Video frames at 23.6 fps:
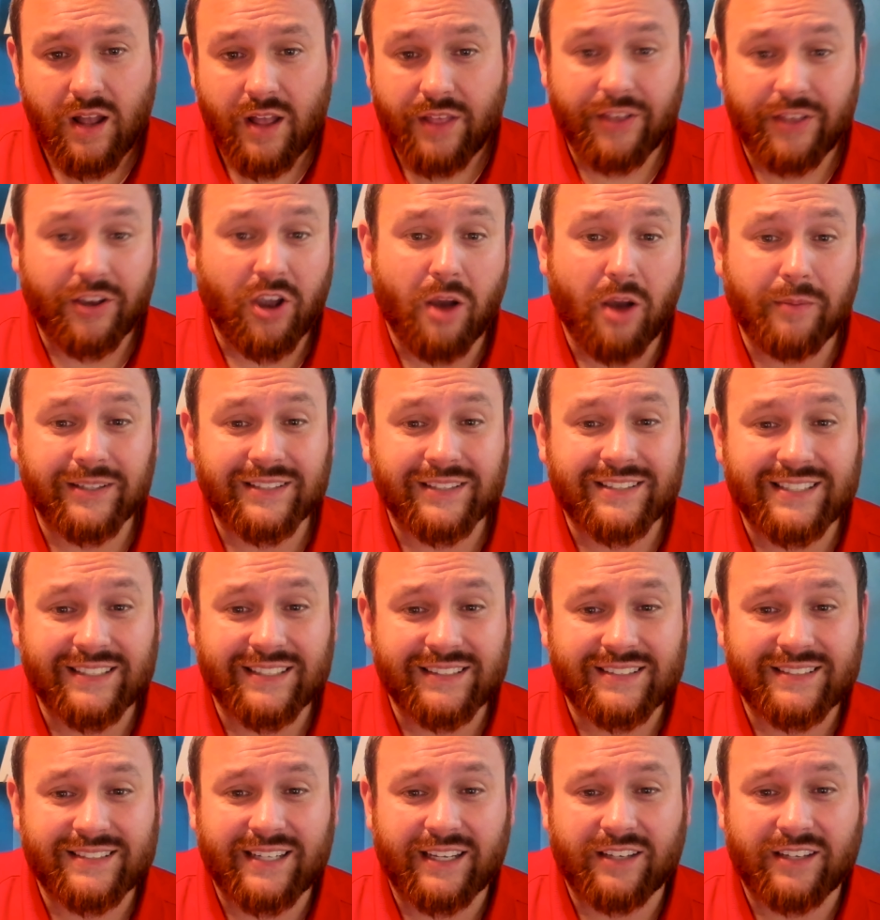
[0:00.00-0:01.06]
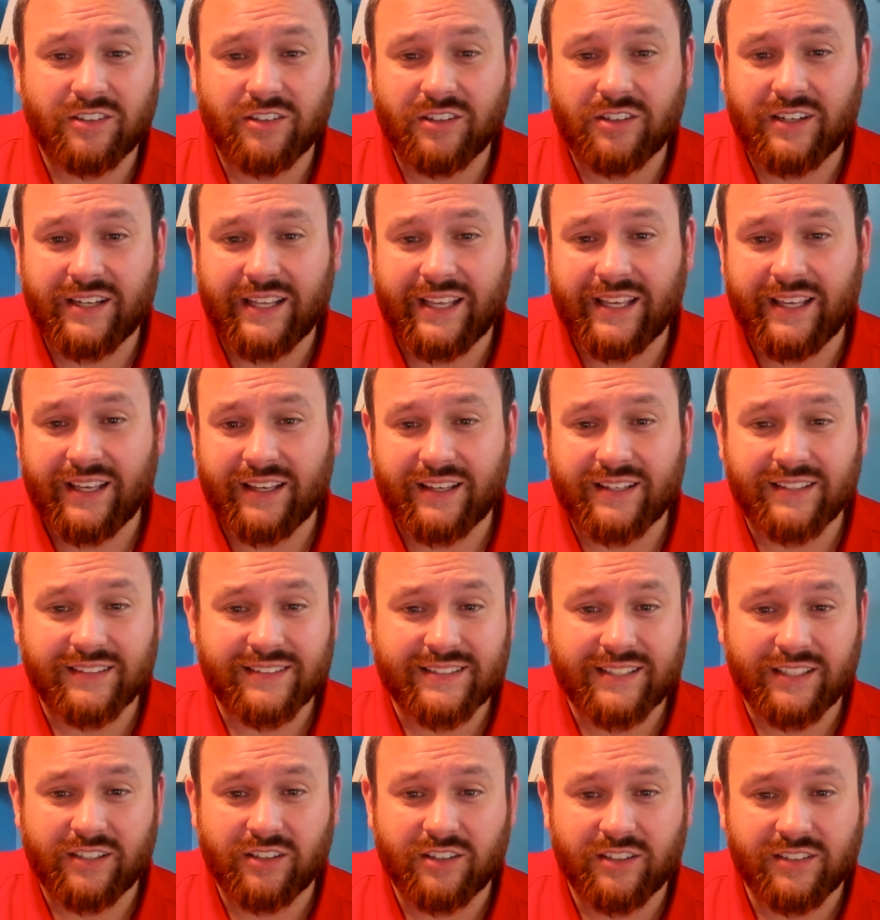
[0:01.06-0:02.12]
The common sense standard, it
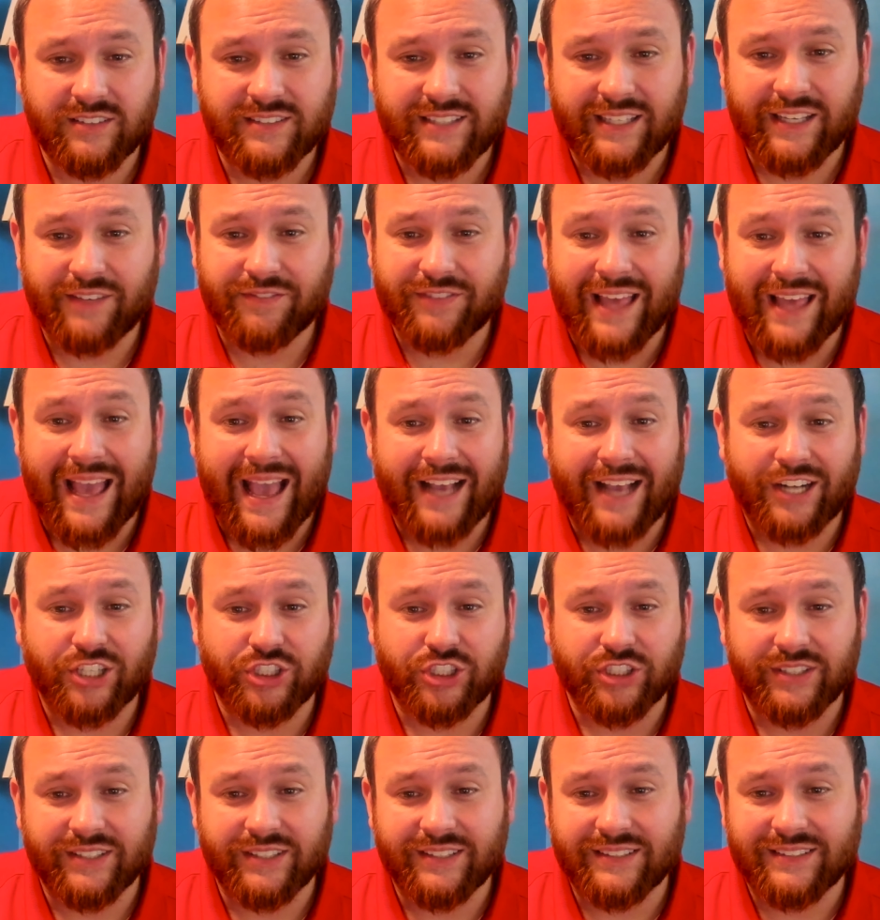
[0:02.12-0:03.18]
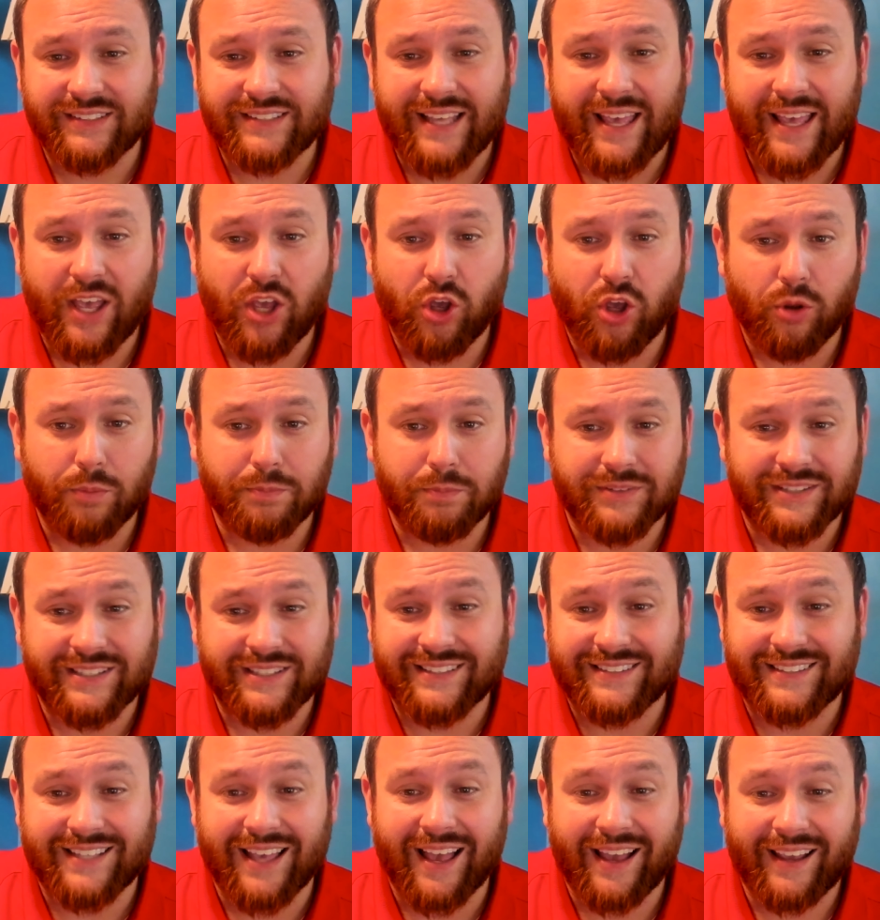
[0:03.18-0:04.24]
considers if the actions help
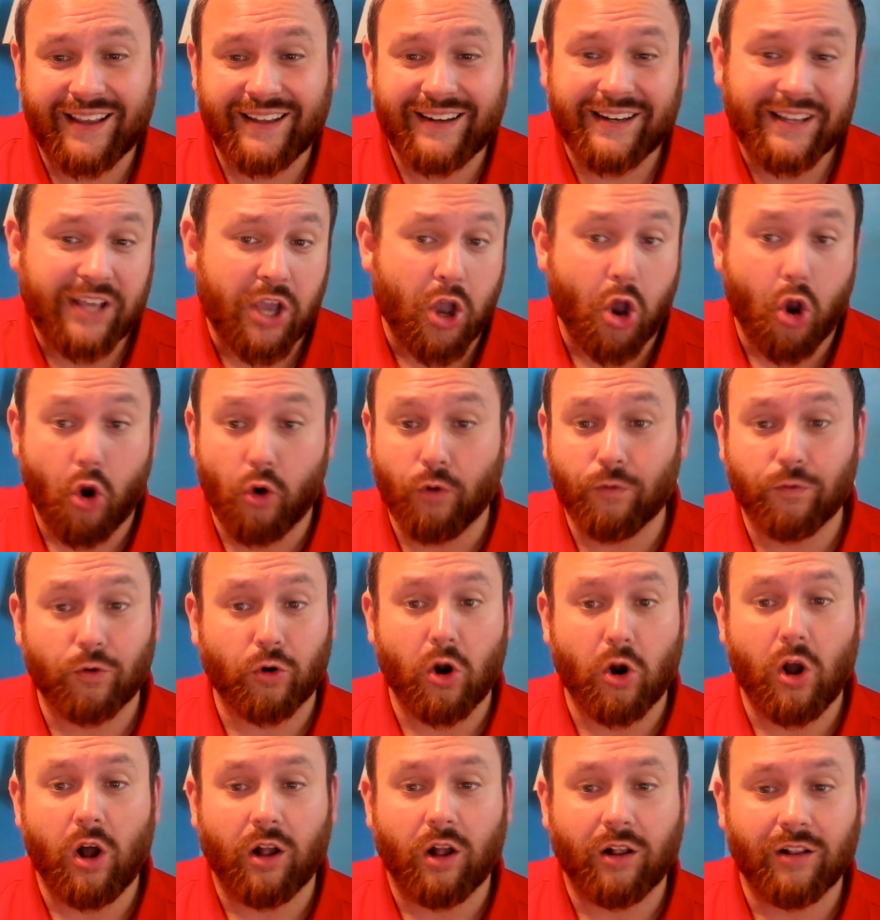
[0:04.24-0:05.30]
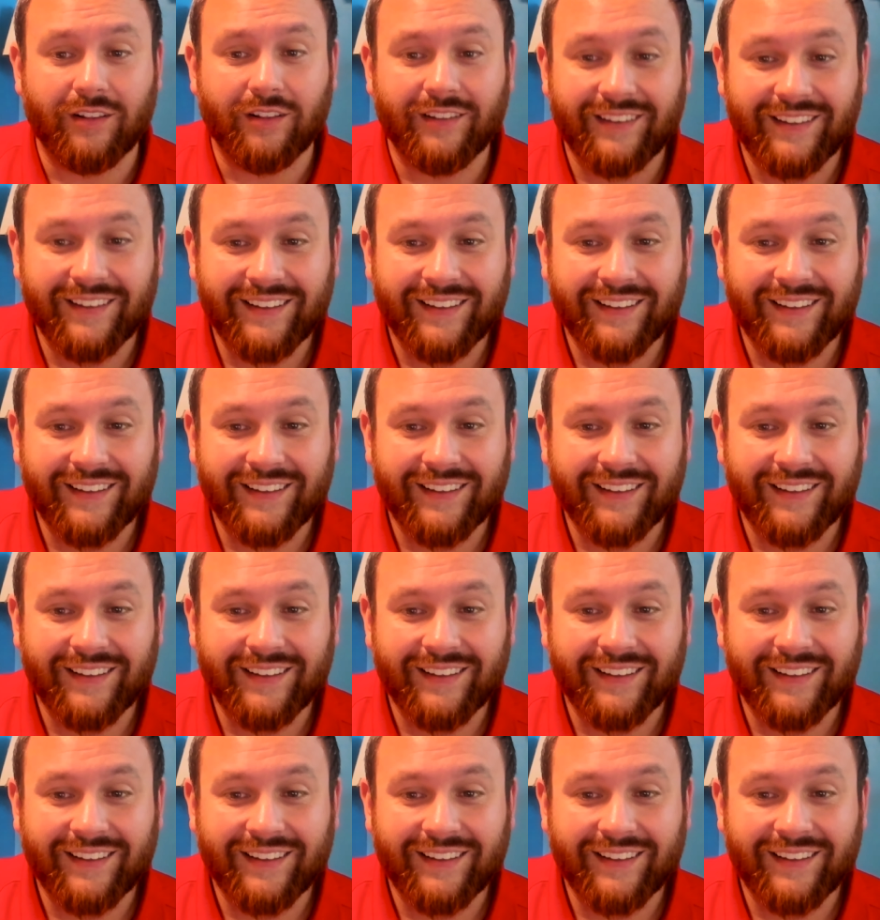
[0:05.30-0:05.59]
society overall.